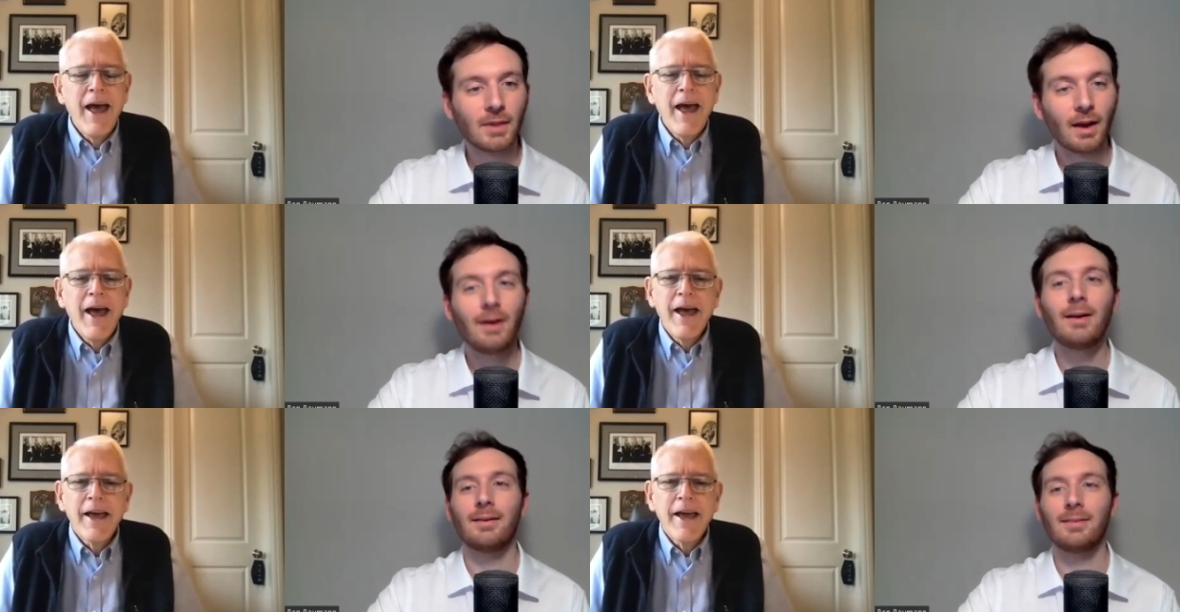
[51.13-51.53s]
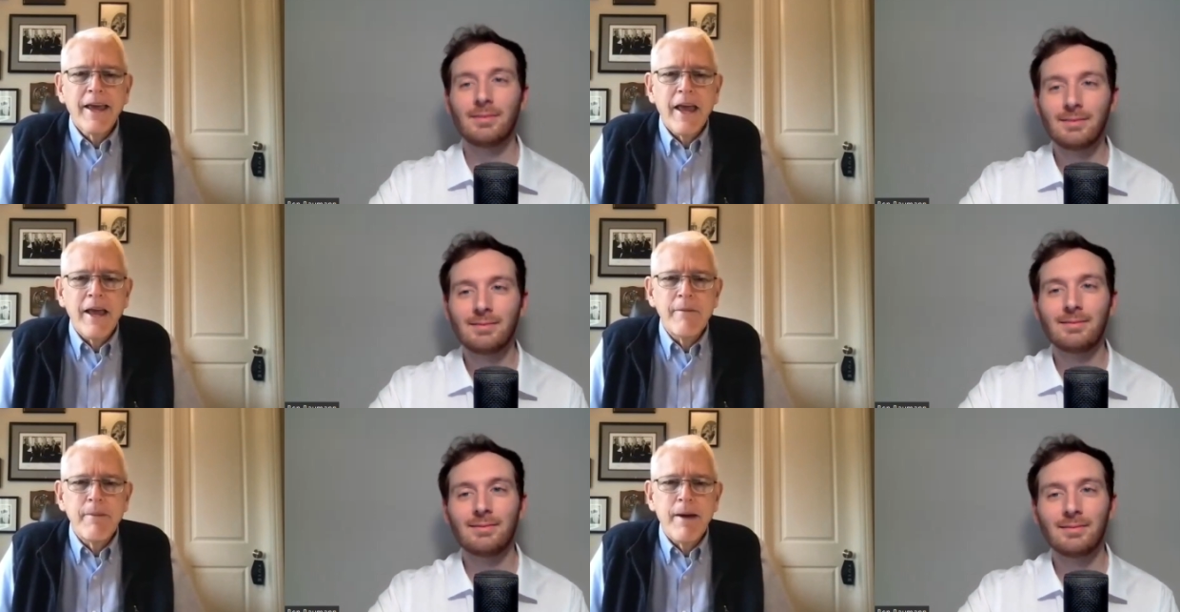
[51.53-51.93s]
Speaker 1: Ah.
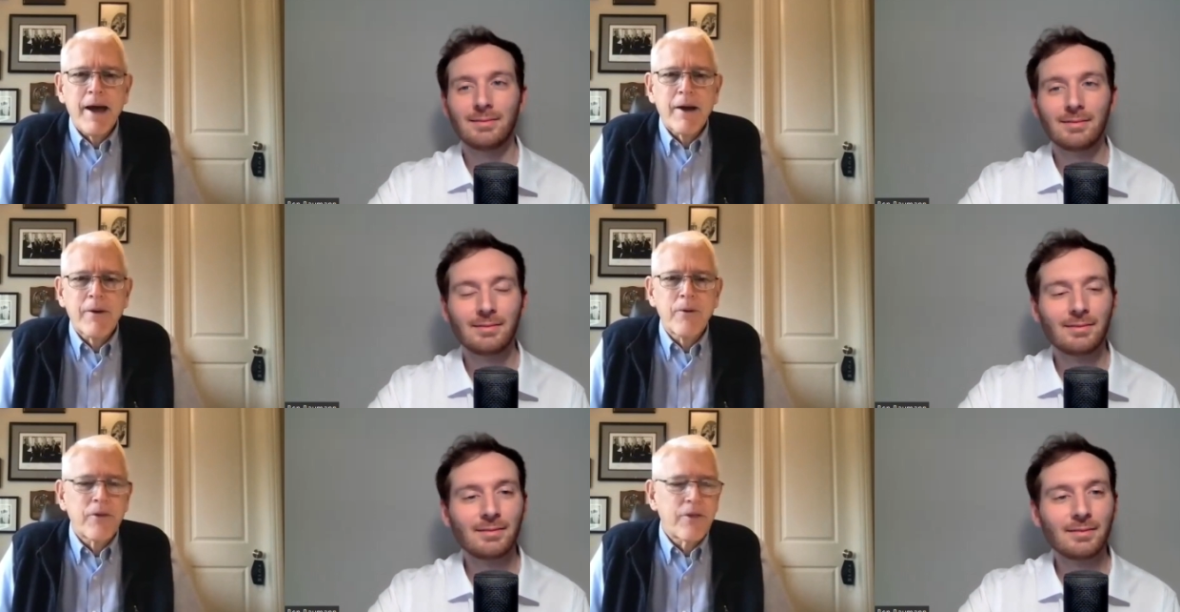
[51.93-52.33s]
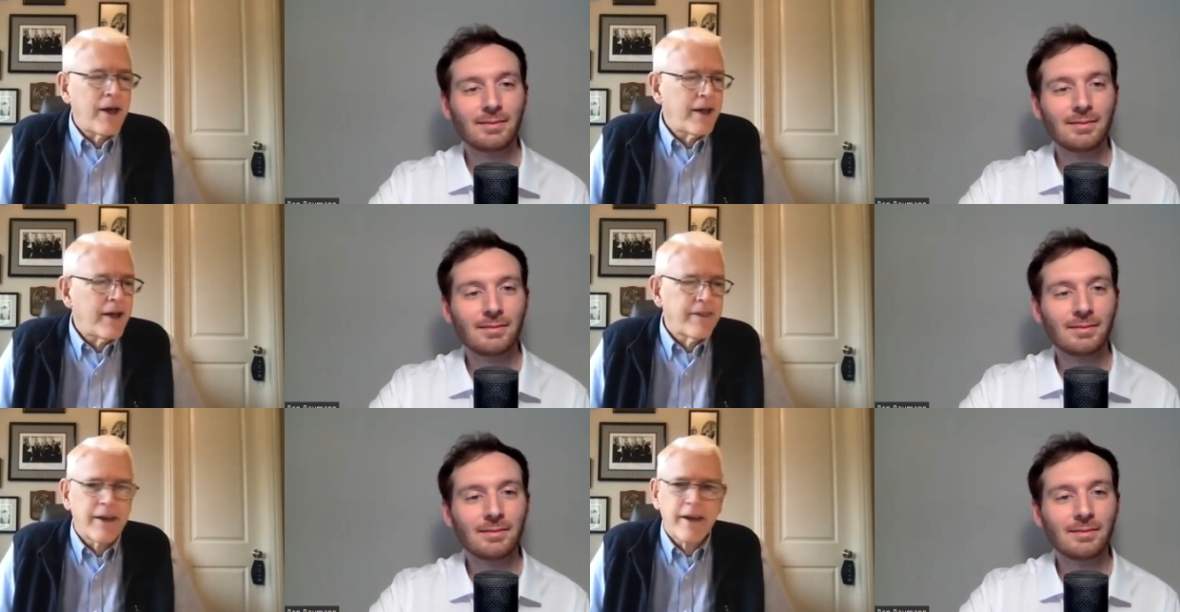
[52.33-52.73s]
Came back with
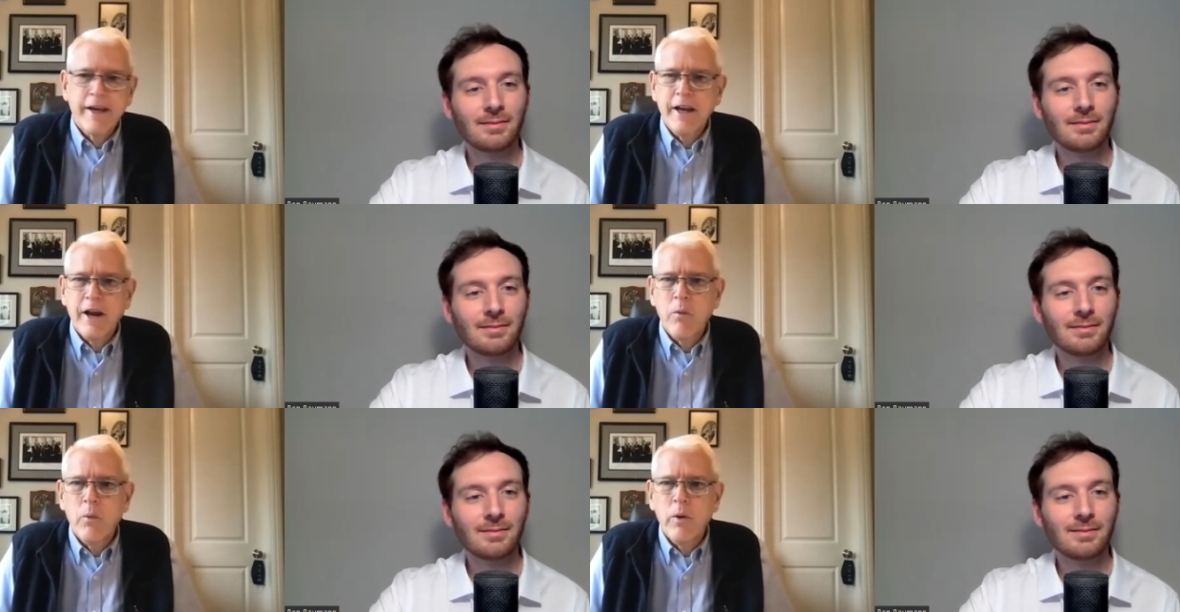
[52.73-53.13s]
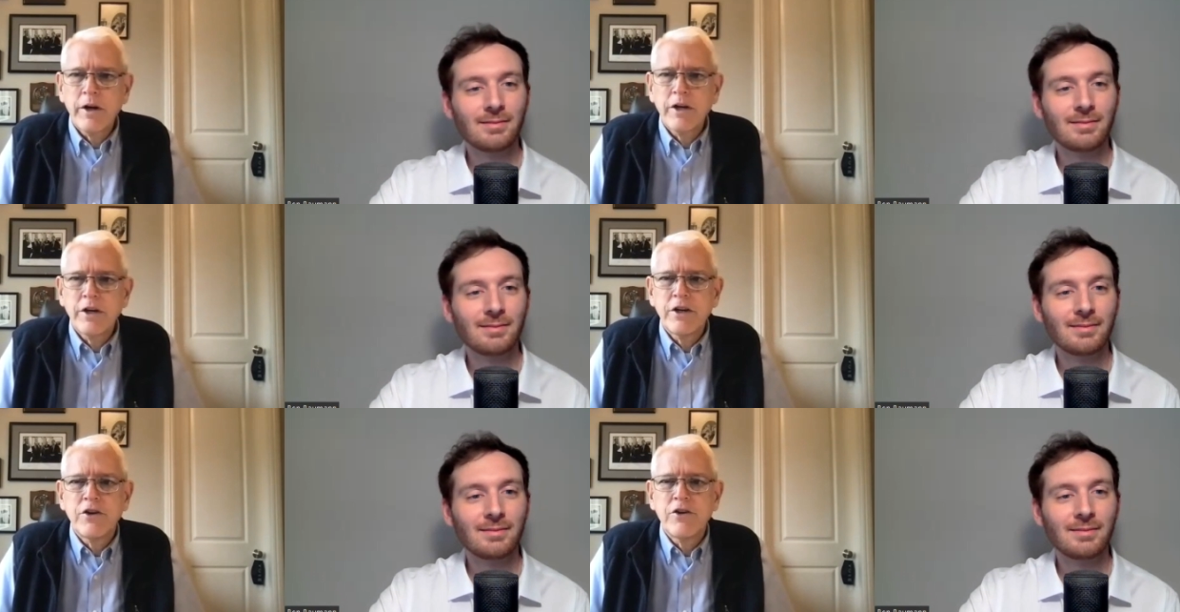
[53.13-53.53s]
that thinking I
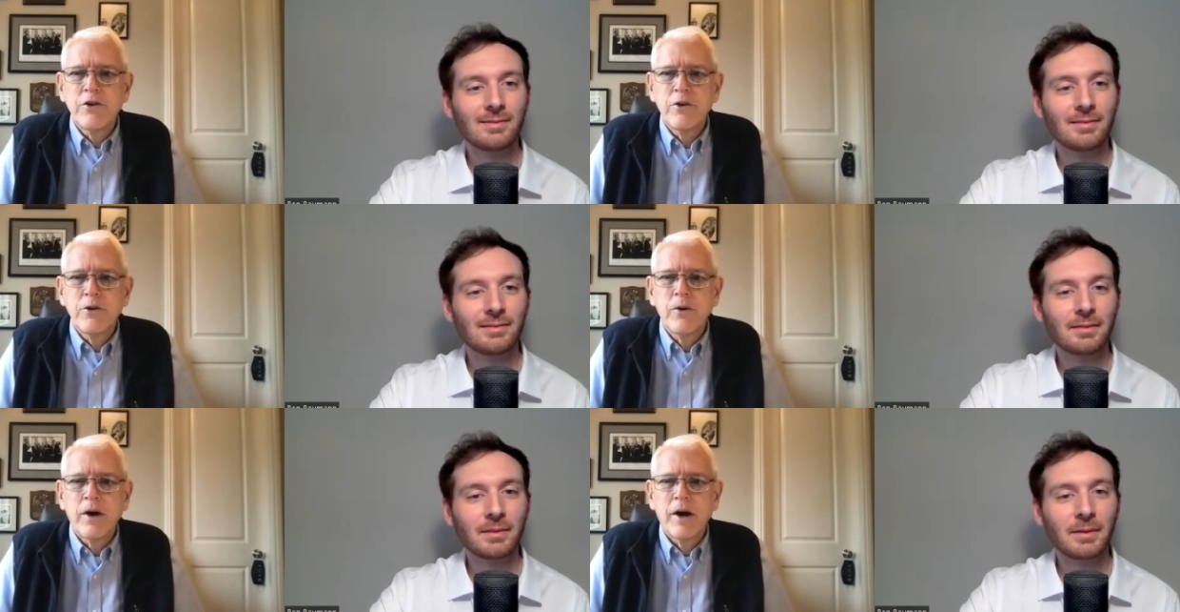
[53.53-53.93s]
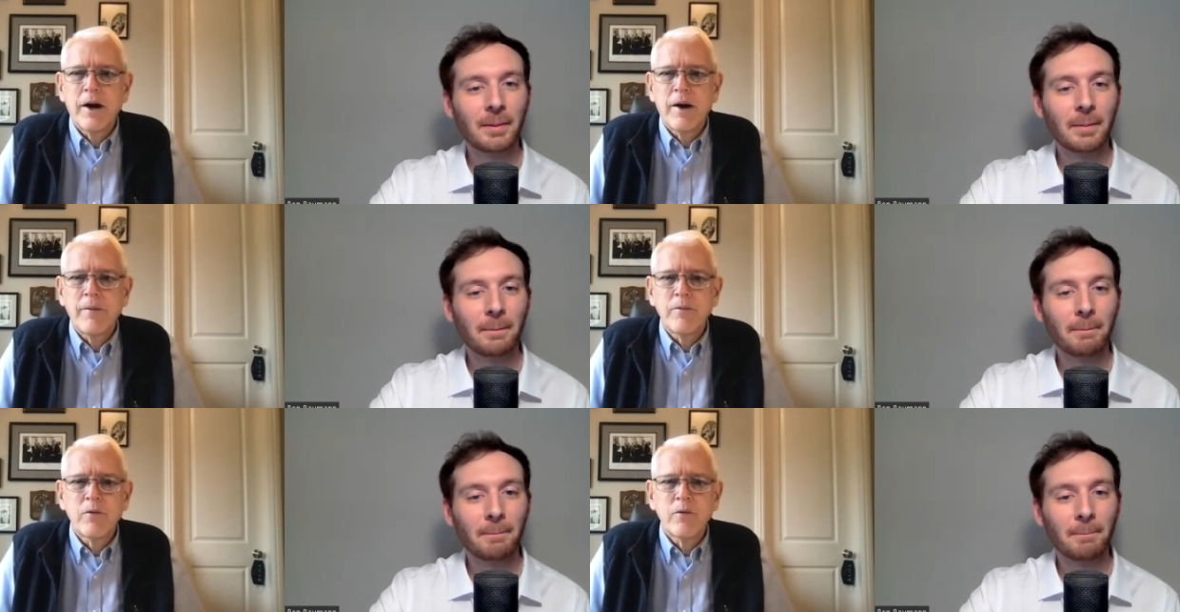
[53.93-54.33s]
wanted to do
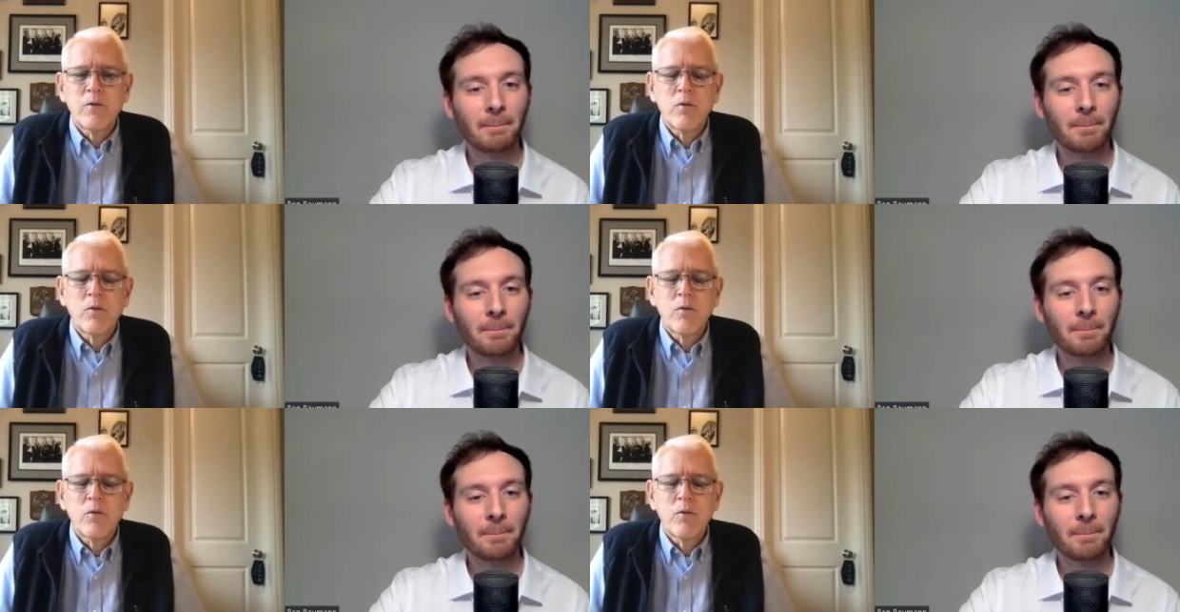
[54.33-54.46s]
uh,